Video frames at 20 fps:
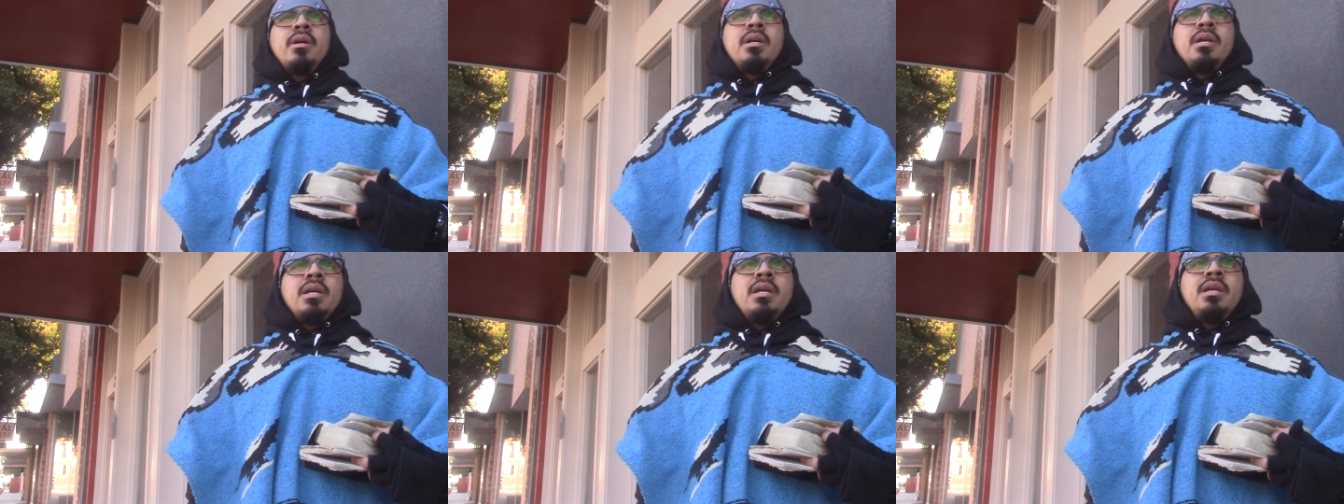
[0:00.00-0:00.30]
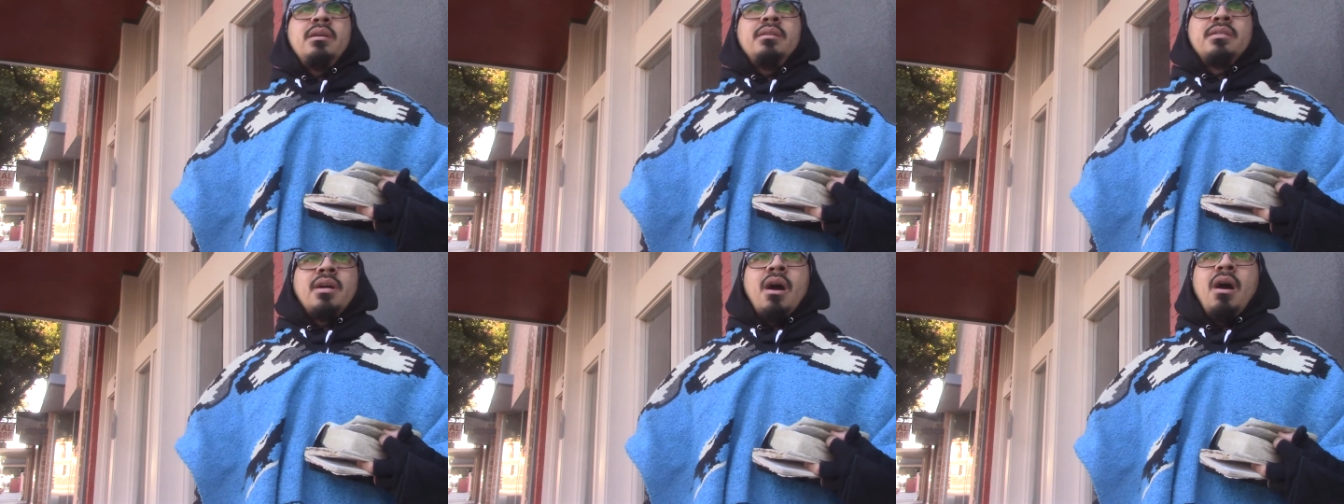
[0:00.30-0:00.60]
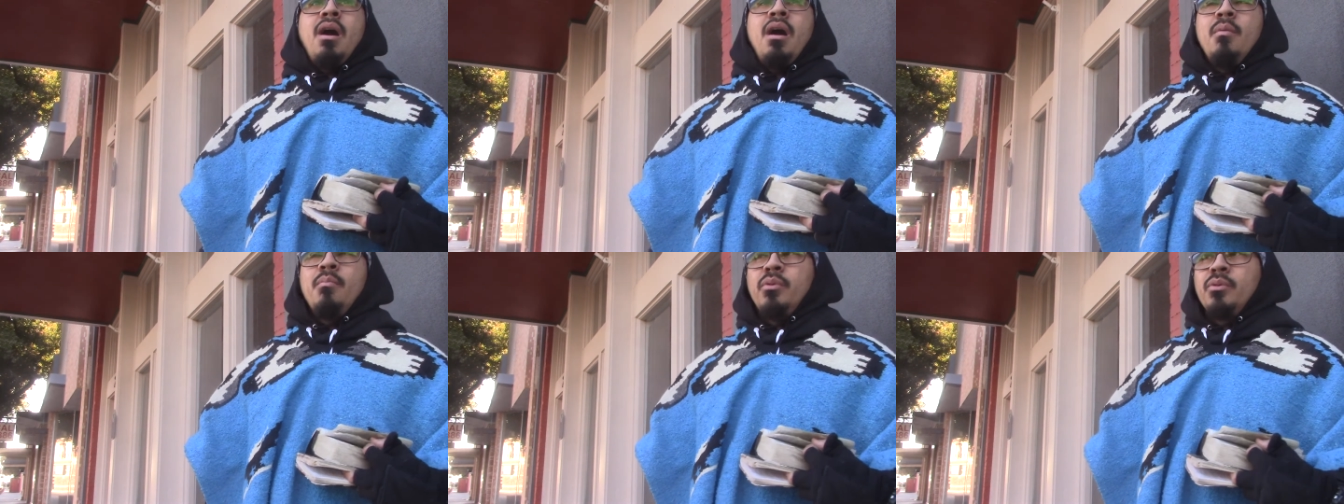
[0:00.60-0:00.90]
he's a
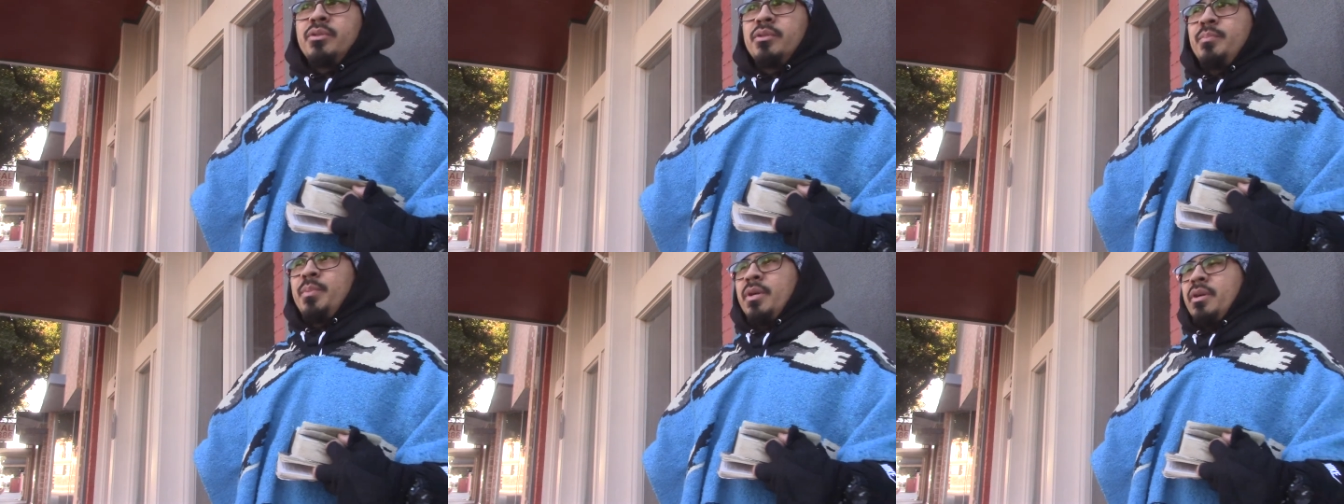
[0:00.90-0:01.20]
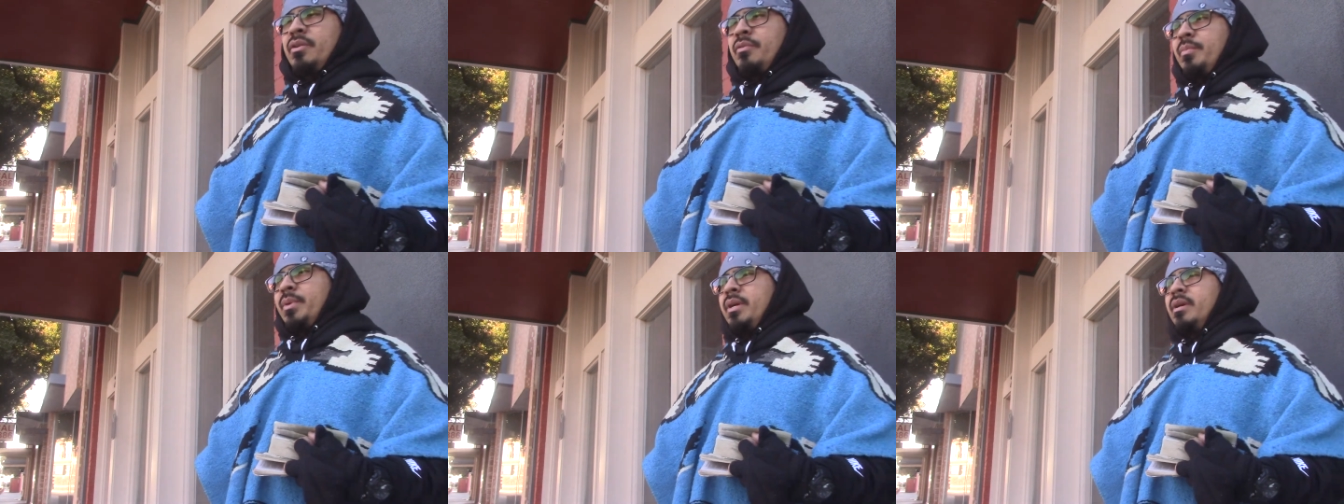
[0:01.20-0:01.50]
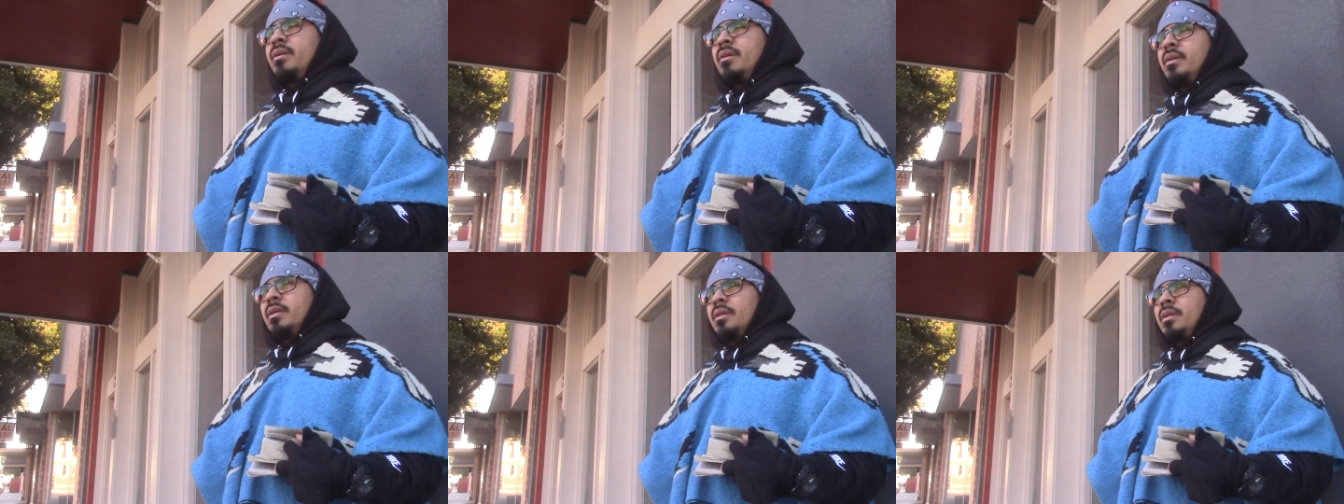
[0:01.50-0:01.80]
humble spirit,
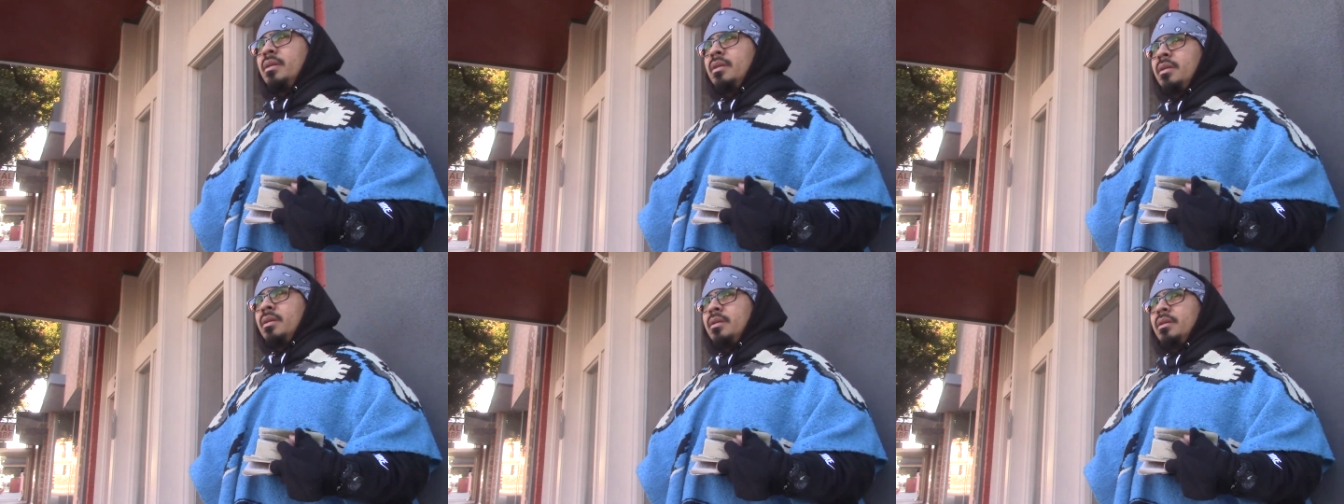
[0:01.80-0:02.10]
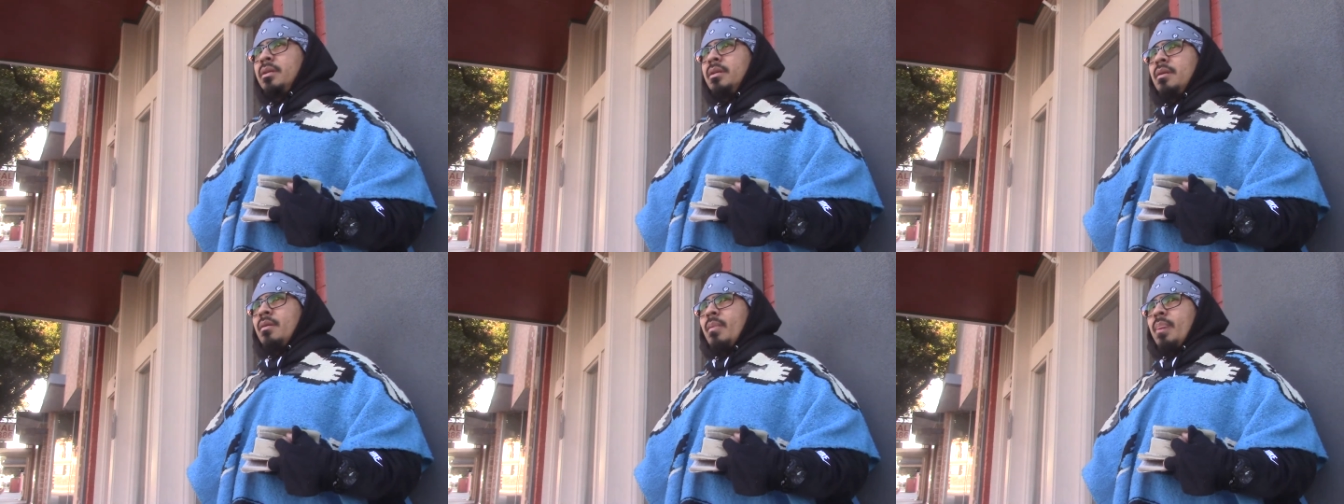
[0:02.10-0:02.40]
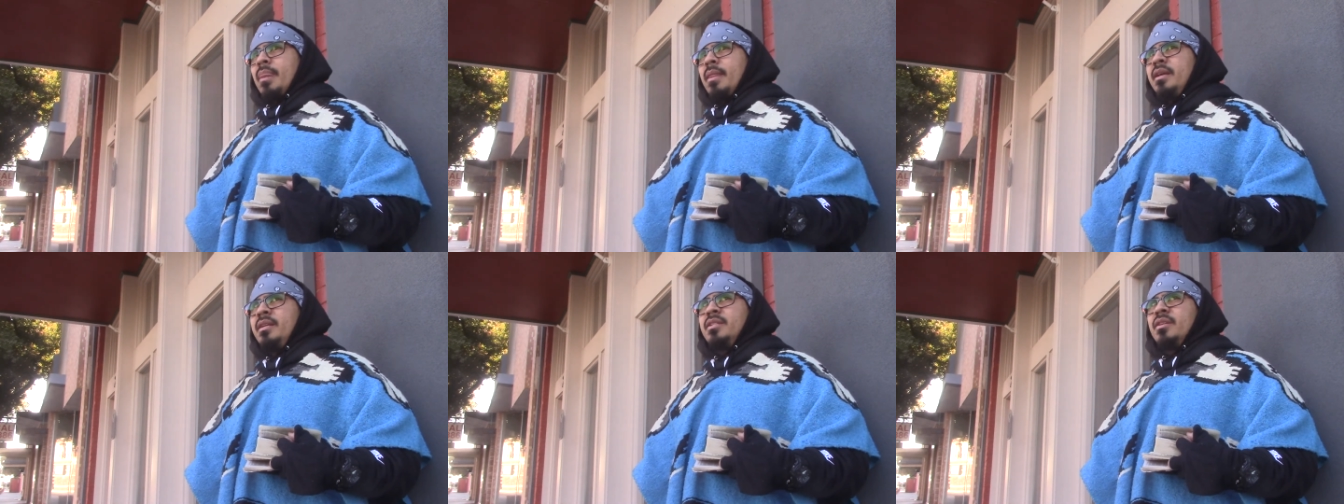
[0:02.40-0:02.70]
man.
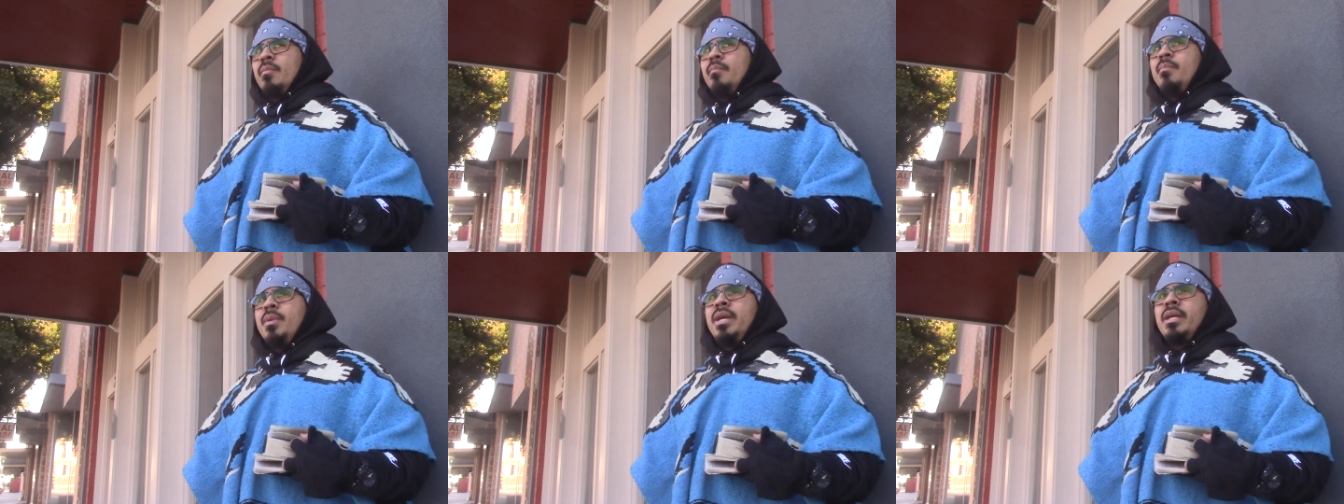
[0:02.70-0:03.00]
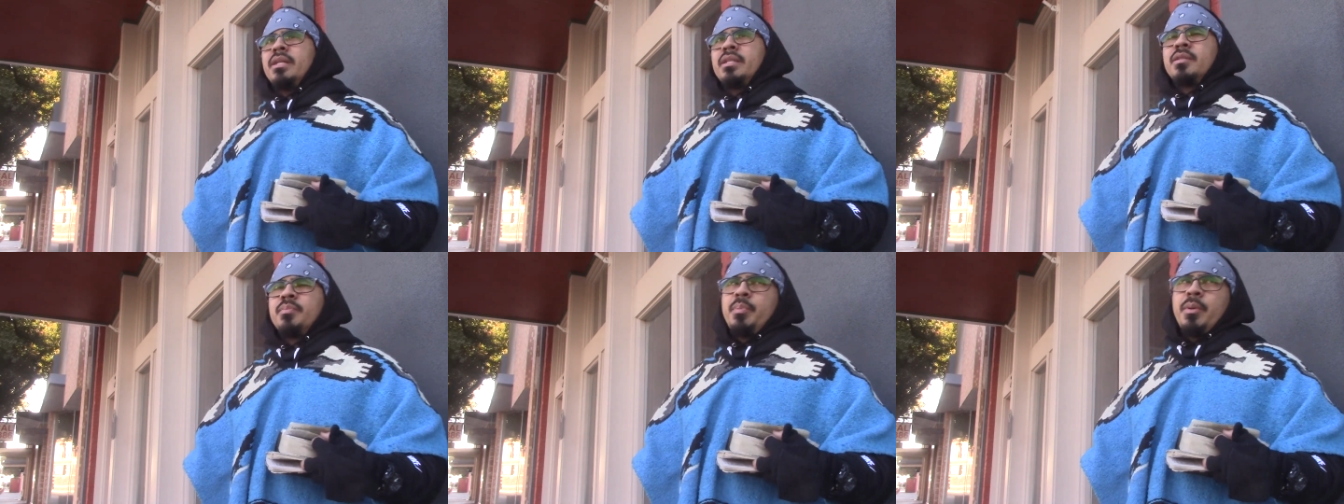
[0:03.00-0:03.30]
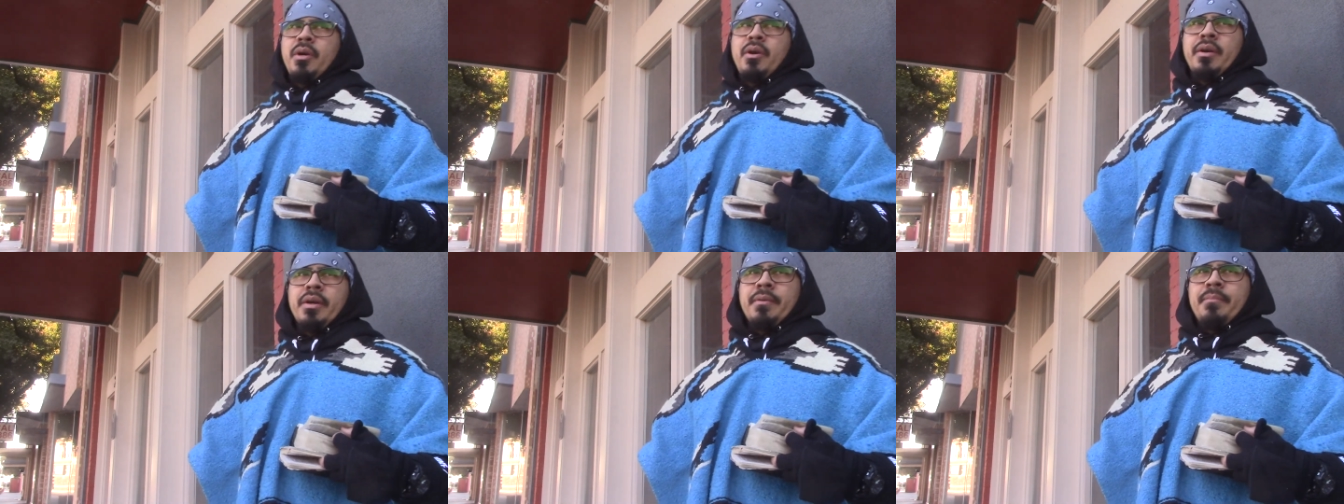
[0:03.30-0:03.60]
He's a meek
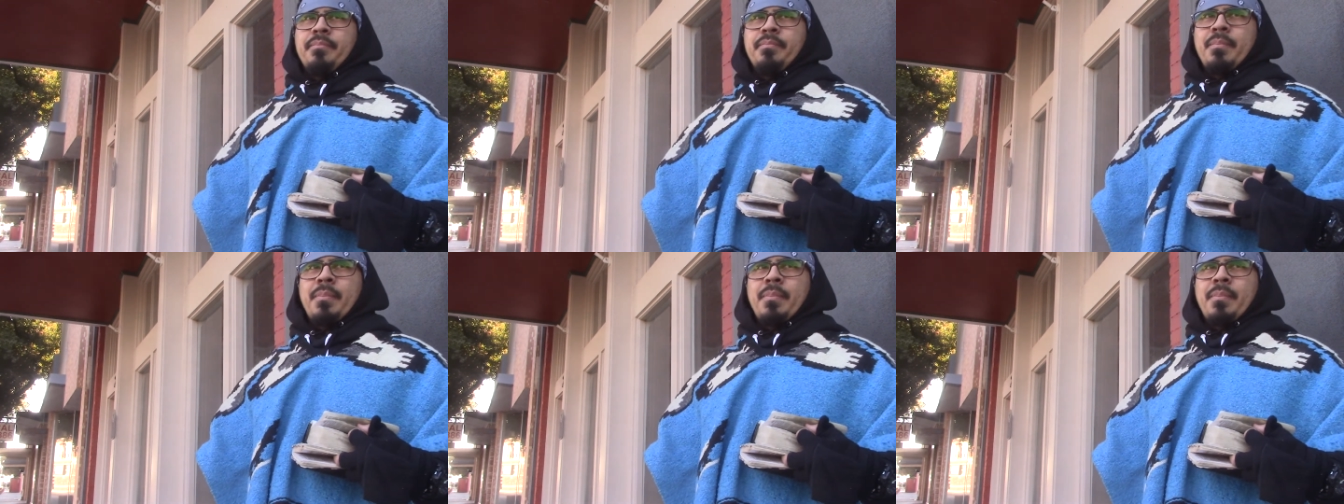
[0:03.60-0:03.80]
spirit.